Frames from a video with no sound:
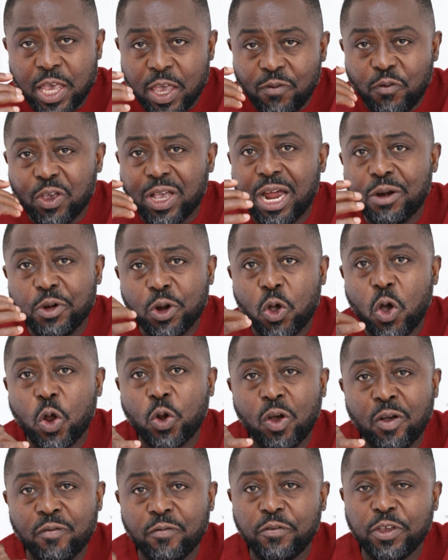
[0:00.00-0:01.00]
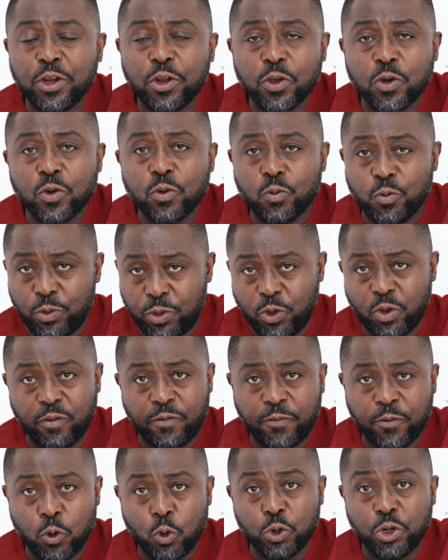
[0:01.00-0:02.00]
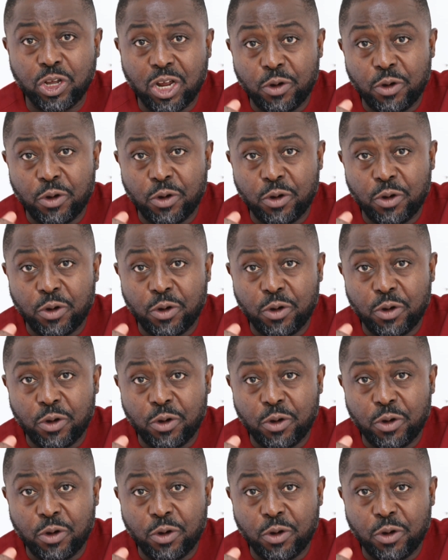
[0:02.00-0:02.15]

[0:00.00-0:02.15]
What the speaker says: If you can't record on video with your phone,